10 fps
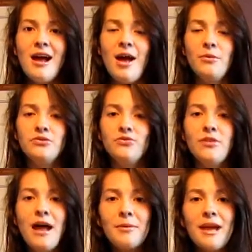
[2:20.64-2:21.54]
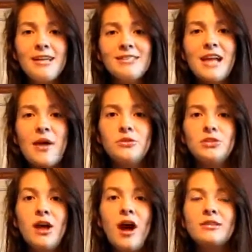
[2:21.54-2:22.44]
I was flabbergasted, I was
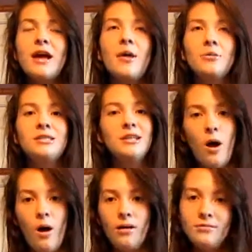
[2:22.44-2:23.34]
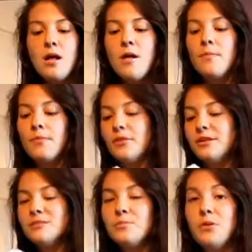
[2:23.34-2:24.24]
shocked, I was in awe.
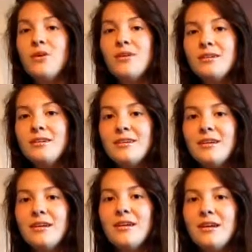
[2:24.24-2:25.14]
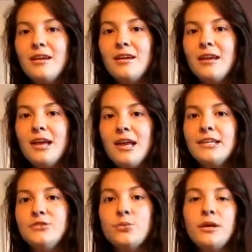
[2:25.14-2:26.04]
This book
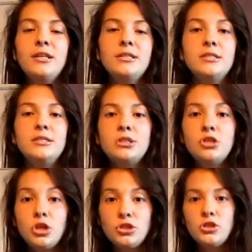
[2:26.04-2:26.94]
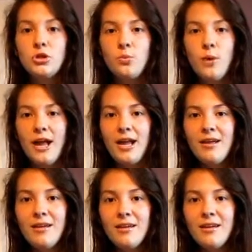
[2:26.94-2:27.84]
is written in such a good
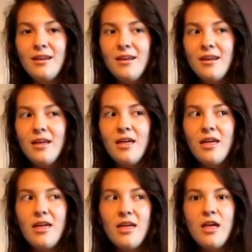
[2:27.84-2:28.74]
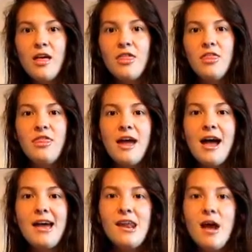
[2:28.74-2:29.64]
way
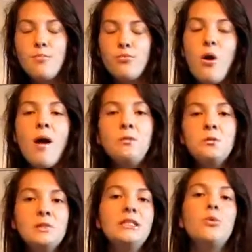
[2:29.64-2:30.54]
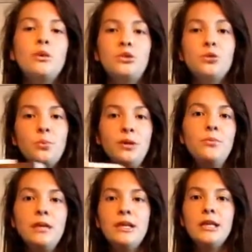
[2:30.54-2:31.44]
that I'm probably going to
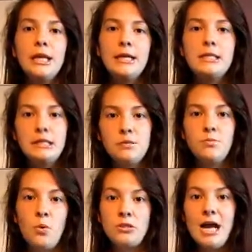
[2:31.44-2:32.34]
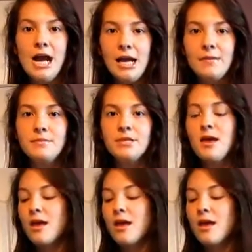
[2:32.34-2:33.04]
reread it like six more times.